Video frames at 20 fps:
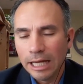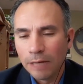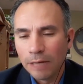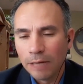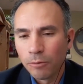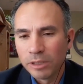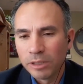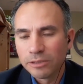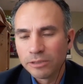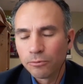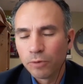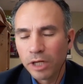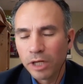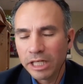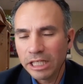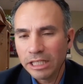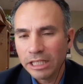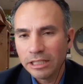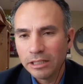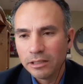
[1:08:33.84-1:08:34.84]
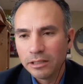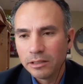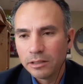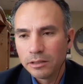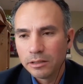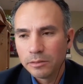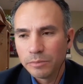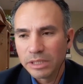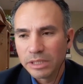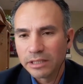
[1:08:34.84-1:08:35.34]
I wasn't running
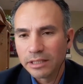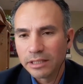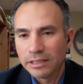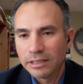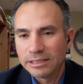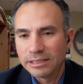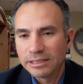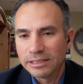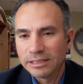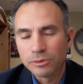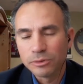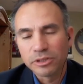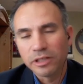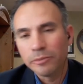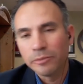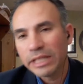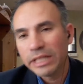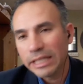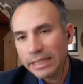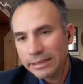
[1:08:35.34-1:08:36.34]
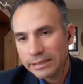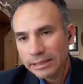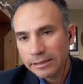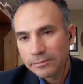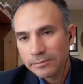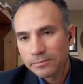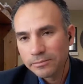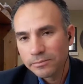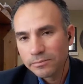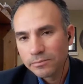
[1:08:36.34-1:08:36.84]
because it was going to be
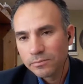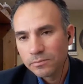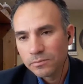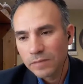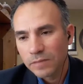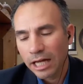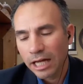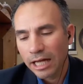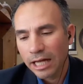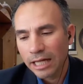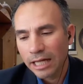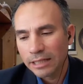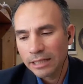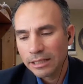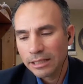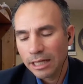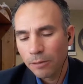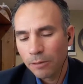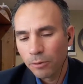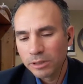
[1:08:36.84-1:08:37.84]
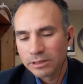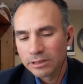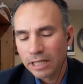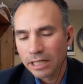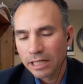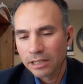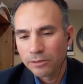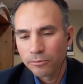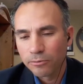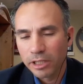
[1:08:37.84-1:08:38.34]
easy. I was
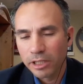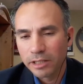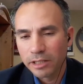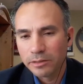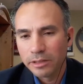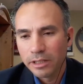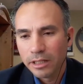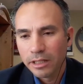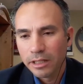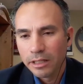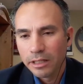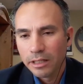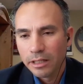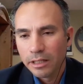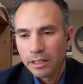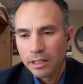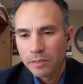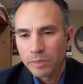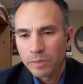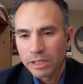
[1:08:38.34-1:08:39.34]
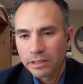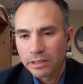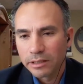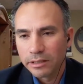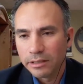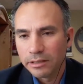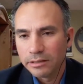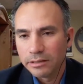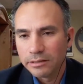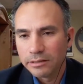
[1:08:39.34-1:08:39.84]
not going to run
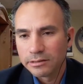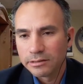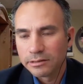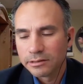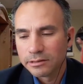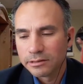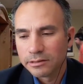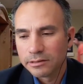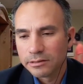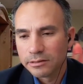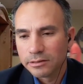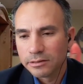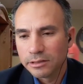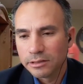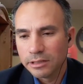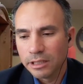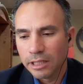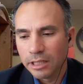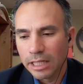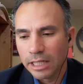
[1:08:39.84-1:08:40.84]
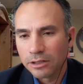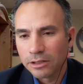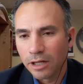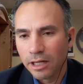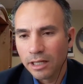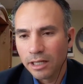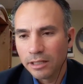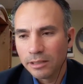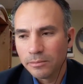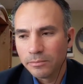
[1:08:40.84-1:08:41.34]
because, you know, I
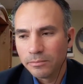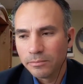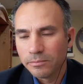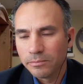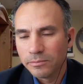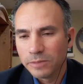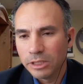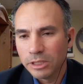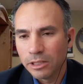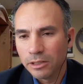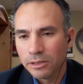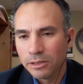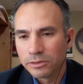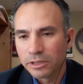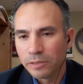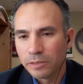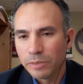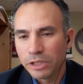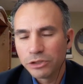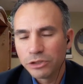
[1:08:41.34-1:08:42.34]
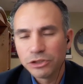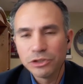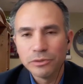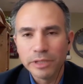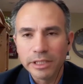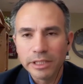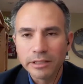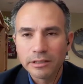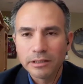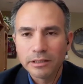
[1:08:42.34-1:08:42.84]
thought, you know, it was going to be a
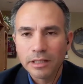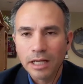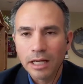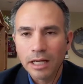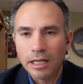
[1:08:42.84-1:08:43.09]
shoe-in.